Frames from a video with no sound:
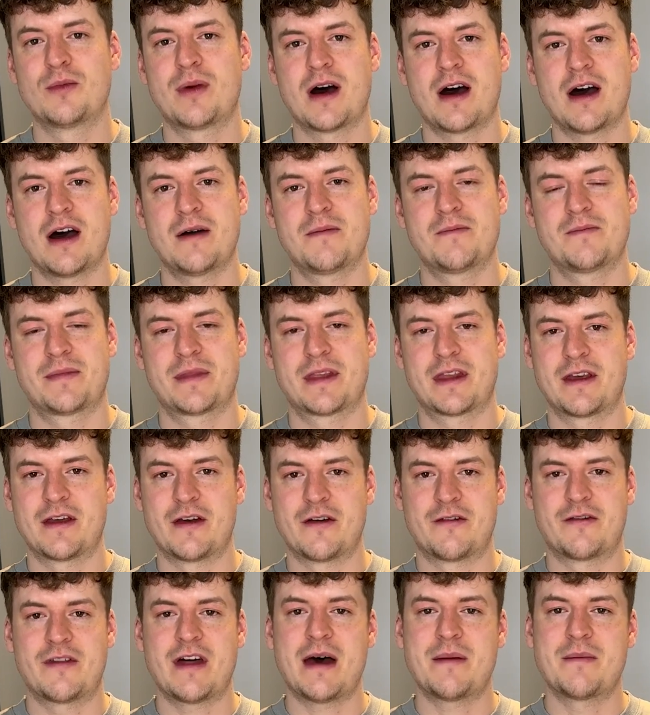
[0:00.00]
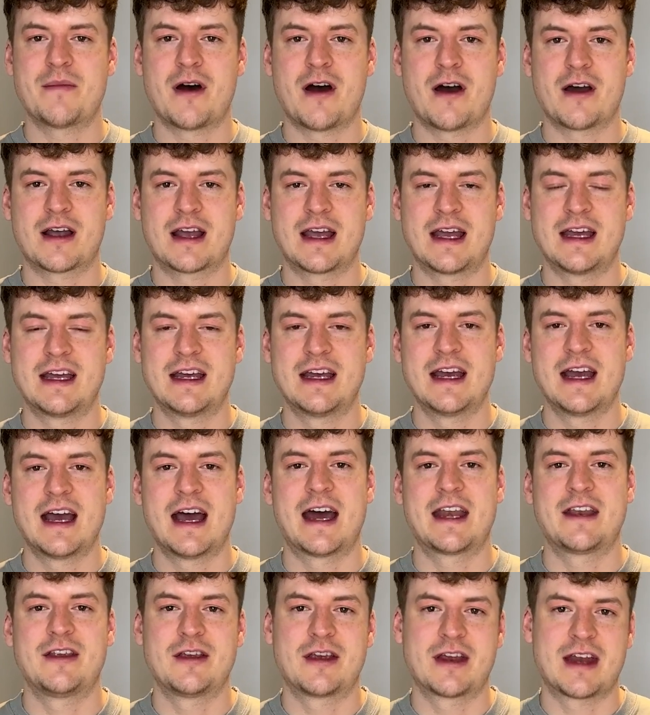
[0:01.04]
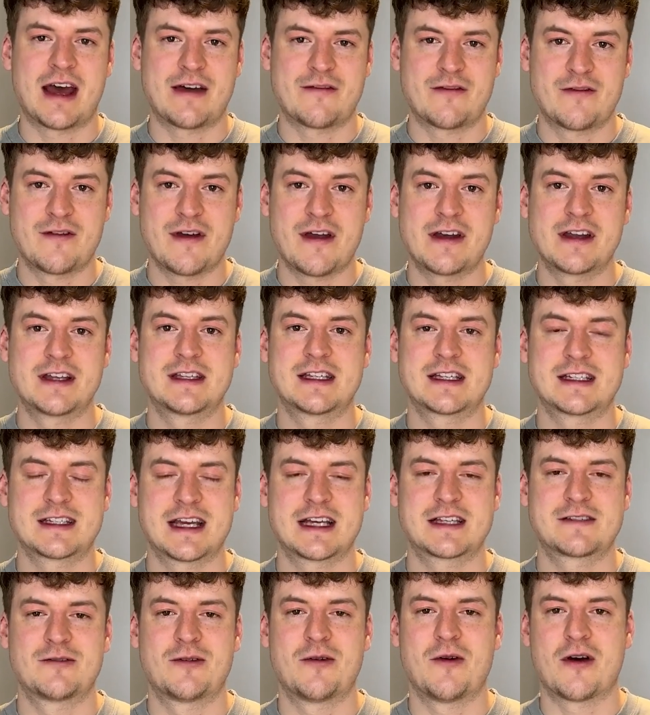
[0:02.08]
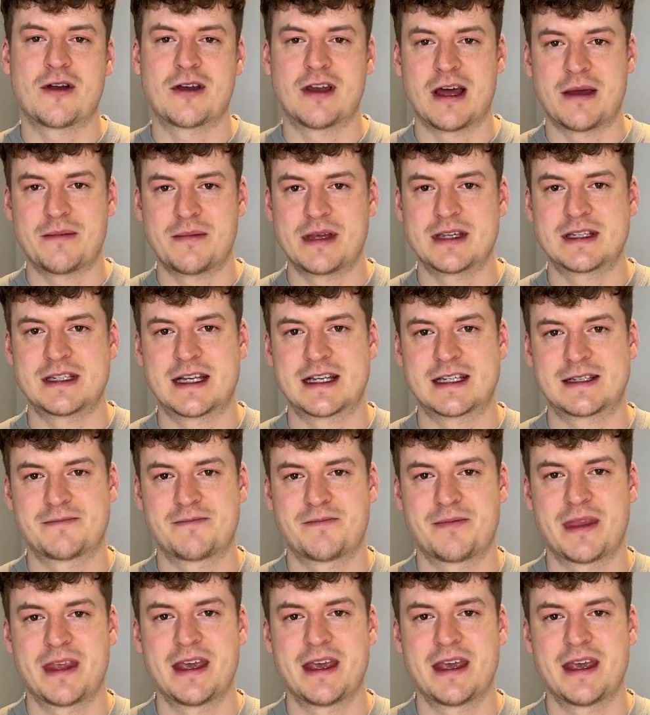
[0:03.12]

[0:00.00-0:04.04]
part of that market and you can have a very successful online business.